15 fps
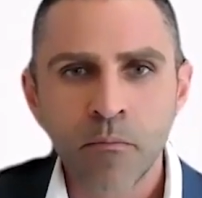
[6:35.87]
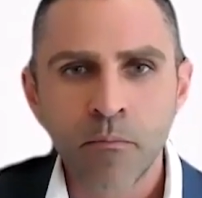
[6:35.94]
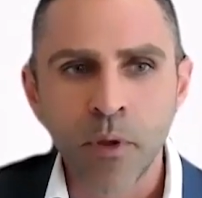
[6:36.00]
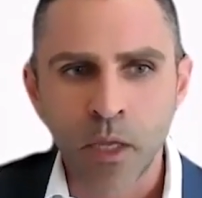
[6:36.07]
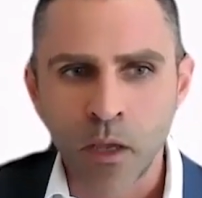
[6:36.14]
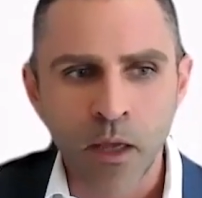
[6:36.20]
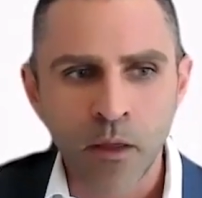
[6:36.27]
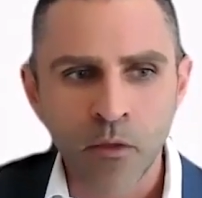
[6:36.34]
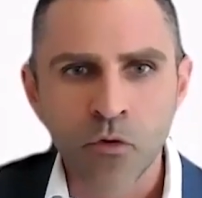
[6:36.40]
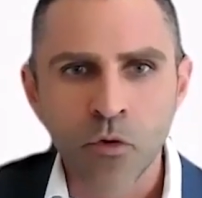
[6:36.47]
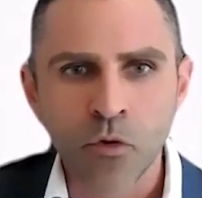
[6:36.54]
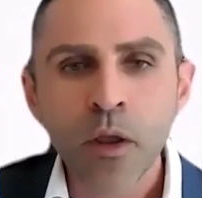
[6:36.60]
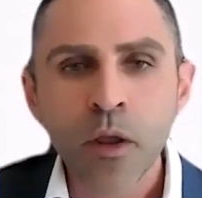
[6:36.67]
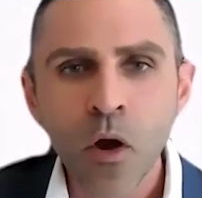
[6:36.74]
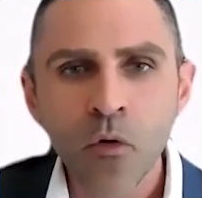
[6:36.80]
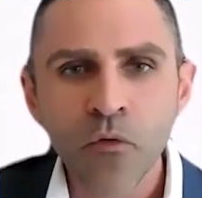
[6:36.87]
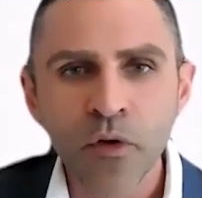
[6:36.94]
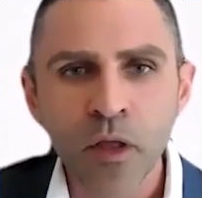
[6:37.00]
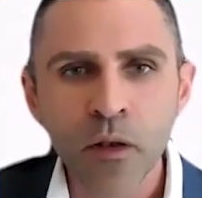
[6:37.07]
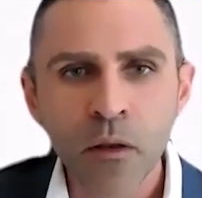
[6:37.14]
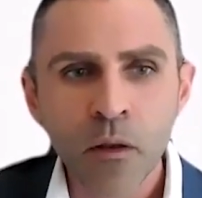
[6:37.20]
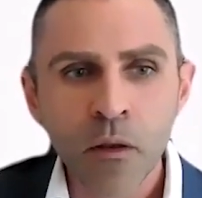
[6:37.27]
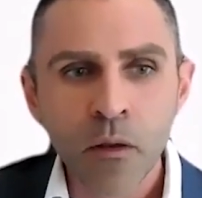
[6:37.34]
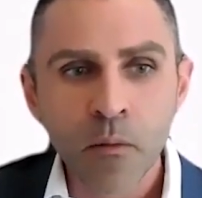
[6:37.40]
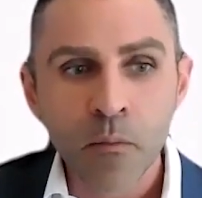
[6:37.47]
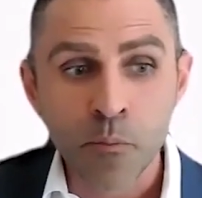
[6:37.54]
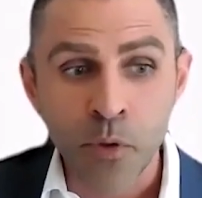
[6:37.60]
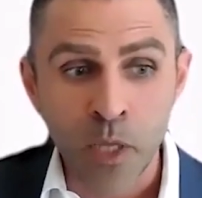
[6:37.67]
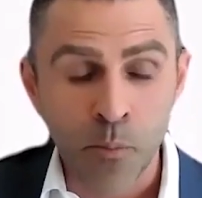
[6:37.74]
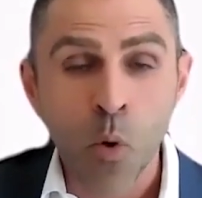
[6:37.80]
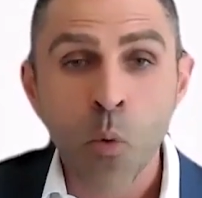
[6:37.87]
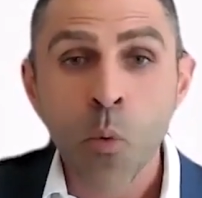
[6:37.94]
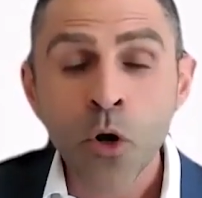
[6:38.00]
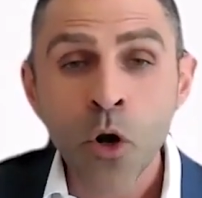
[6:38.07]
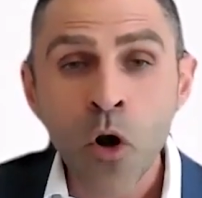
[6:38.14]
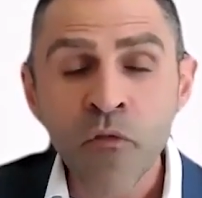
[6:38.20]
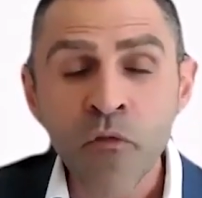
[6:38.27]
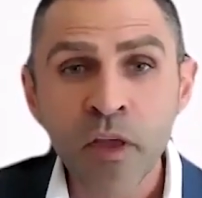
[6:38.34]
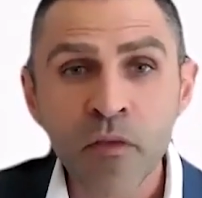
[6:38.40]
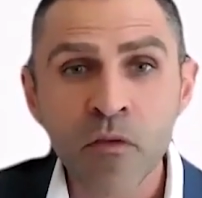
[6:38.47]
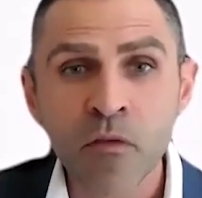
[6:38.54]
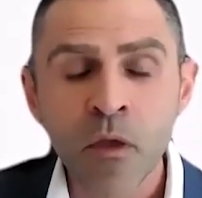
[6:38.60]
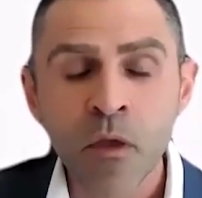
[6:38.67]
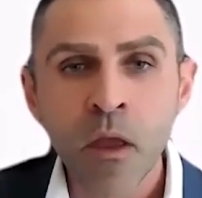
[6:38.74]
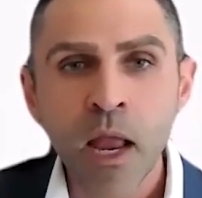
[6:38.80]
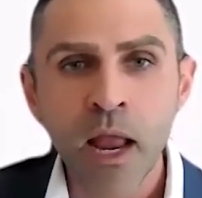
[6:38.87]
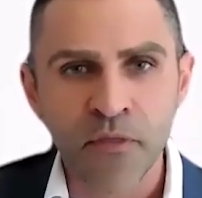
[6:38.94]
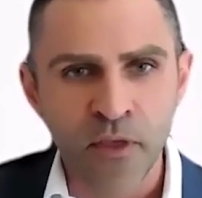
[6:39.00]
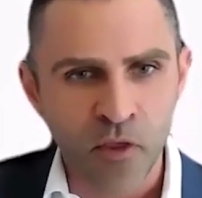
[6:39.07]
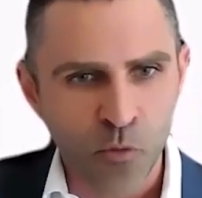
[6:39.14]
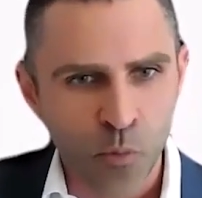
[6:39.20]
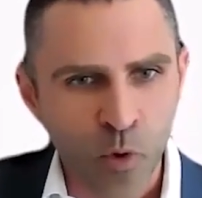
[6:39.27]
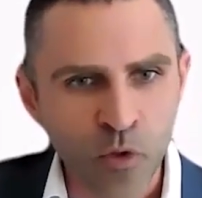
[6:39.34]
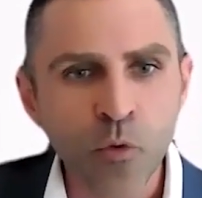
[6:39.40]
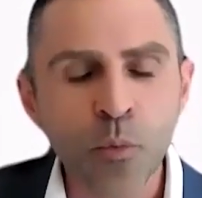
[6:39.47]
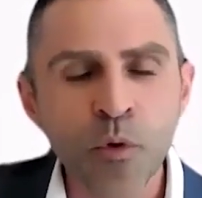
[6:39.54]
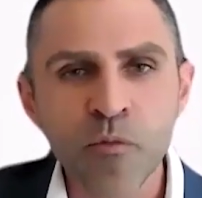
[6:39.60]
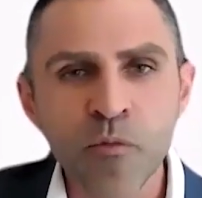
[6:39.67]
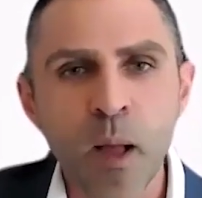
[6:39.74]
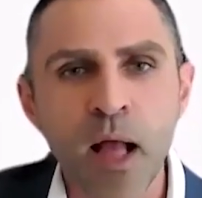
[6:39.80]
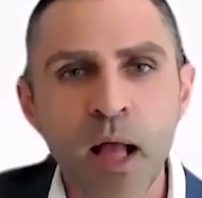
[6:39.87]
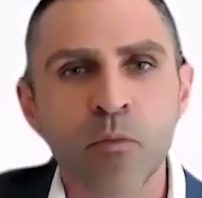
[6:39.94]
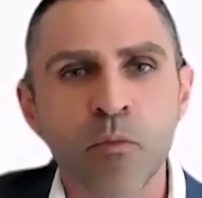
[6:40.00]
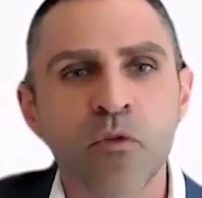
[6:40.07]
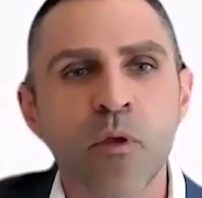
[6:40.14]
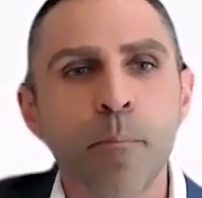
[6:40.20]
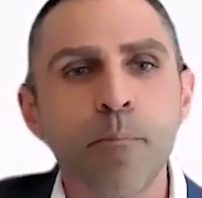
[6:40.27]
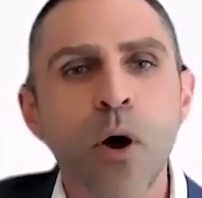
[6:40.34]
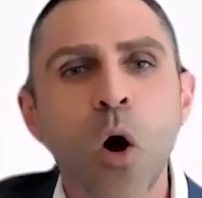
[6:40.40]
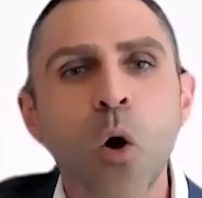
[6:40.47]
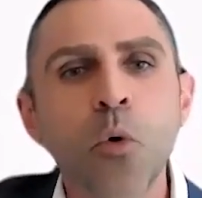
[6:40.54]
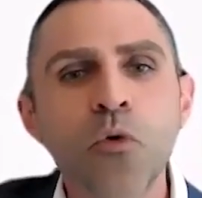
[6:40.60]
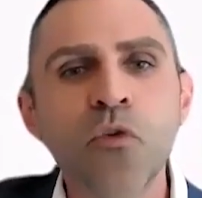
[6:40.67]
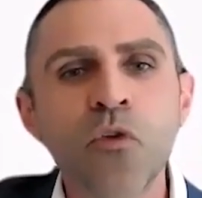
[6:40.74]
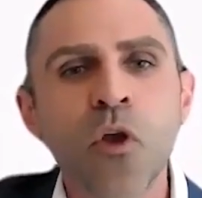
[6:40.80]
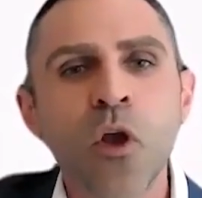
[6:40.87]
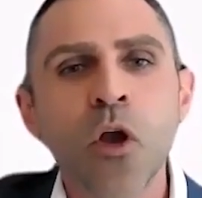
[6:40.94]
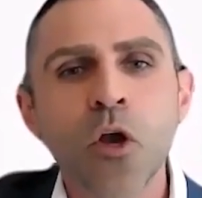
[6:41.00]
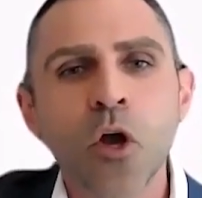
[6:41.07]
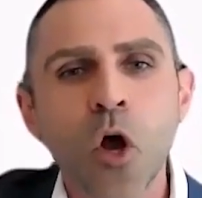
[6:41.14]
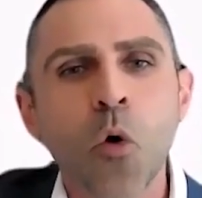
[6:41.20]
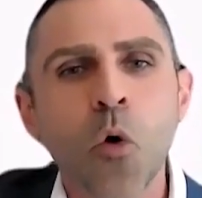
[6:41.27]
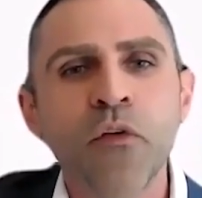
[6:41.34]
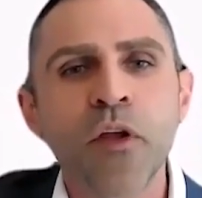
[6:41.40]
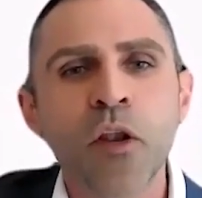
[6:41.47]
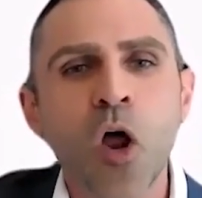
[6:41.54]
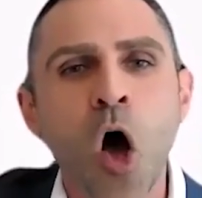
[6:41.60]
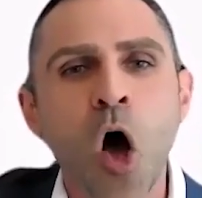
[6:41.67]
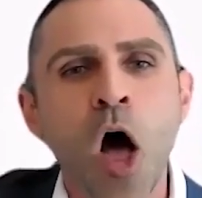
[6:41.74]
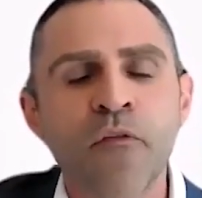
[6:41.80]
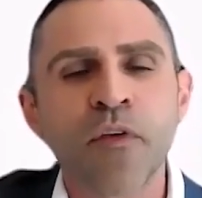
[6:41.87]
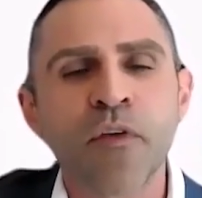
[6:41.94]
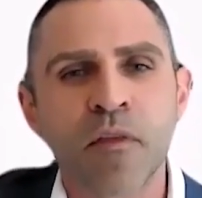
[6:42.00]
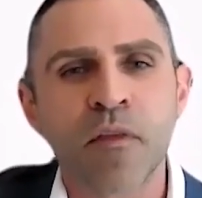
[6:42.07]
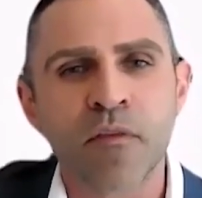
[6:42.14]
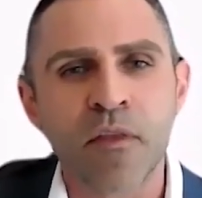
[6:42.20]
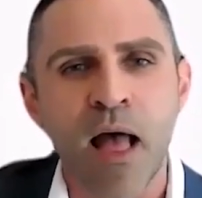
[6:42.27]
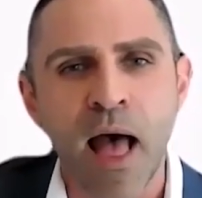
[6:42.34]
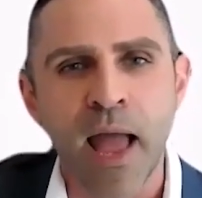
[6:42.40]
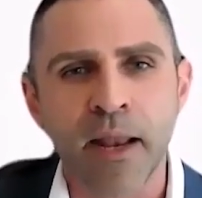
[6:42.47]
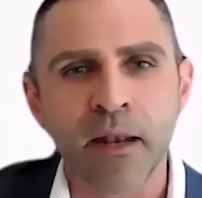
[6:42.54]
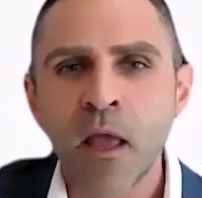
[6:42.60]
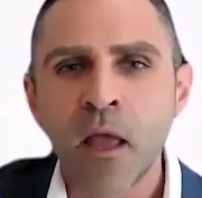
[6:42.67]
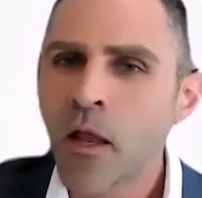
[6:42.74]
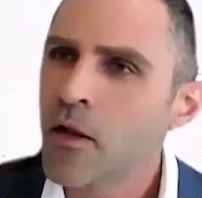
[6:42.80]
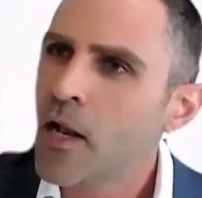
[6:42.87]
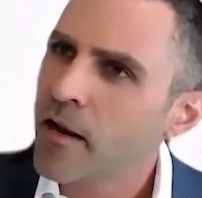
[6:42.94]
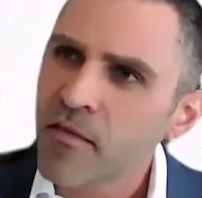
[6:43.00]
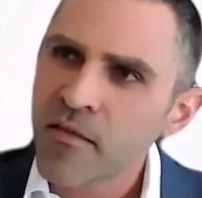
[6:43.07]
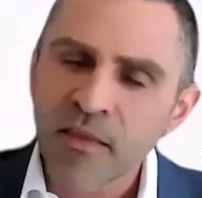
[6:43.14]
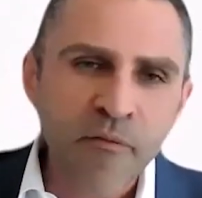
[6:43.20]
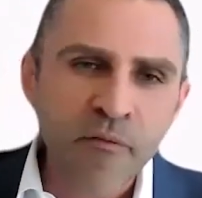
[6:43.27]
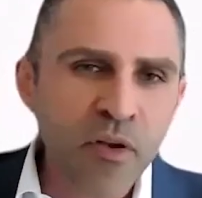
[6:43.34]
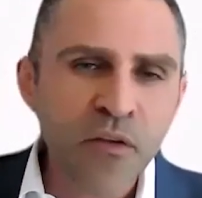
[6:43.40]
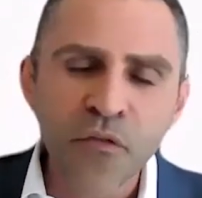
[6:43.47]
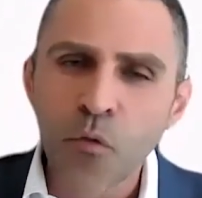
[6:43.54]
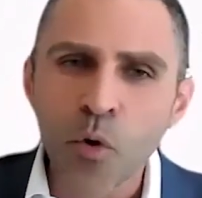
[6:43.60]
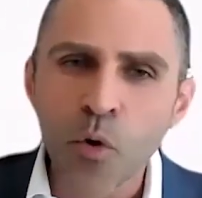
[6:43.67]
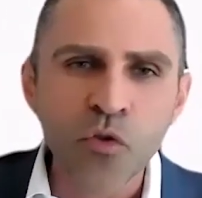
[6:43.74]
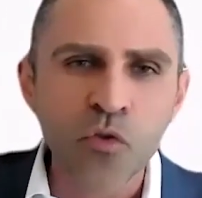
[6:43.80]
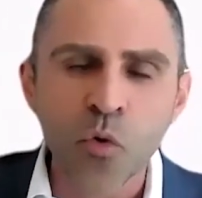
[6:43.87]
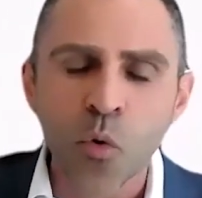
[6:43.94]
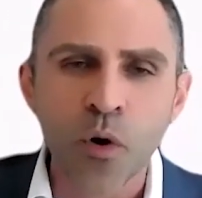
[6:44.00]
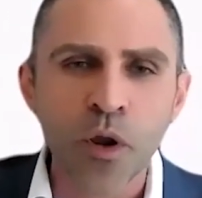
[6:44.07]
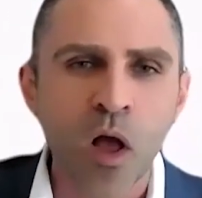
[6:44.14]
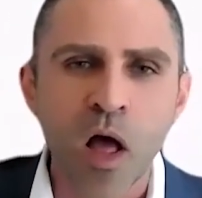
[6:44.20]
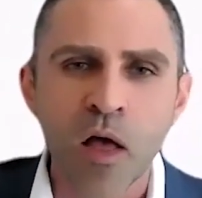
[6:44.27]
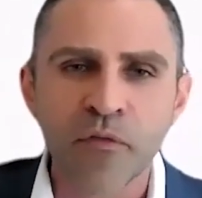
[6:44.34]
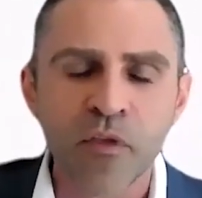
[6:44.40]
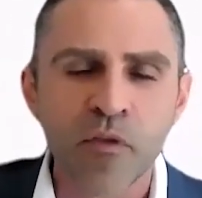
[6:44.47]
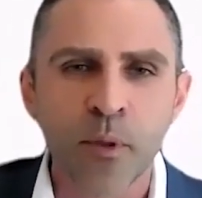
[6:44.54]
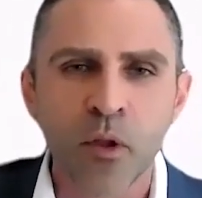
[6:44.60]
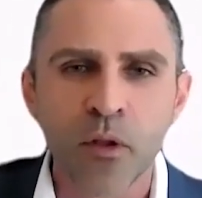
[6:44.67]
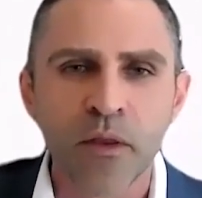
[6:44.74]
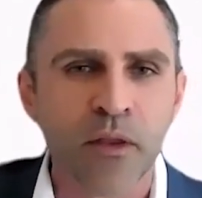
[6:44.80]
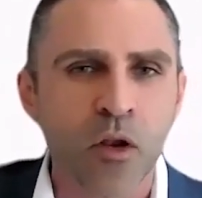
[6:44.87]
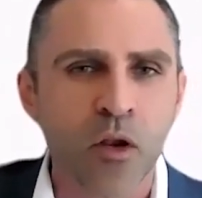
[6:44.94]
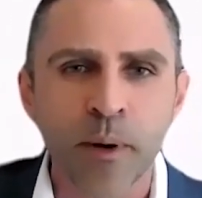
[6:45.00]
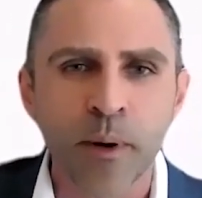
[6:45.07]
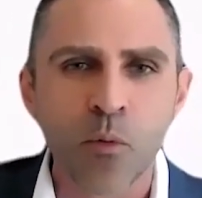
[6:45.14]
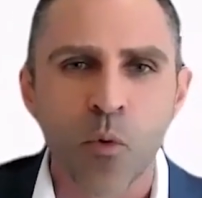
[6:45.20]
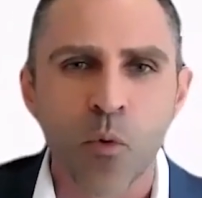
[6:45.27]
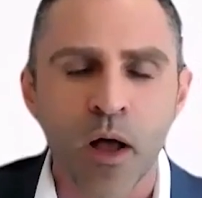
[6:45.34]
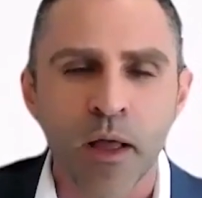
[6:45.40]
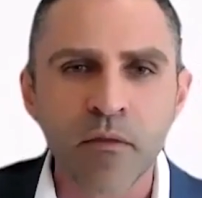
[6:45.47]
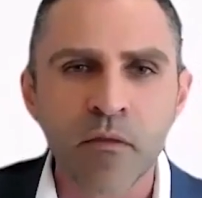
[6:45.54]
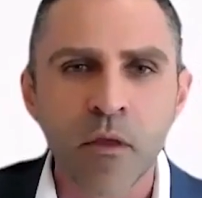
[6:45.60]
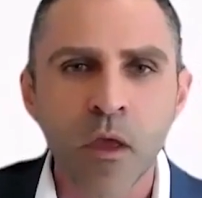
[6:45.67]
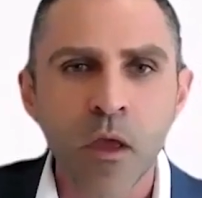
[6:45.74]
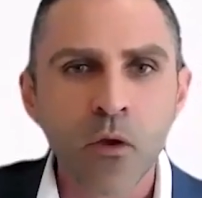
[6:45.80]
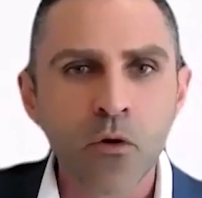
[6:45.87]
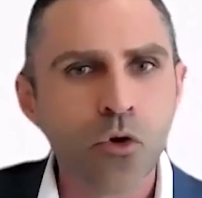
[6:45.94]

Because during COVID, people were nervous, and this was a response. It was a post-COVID office design, not a 74-story office building that nobody wants.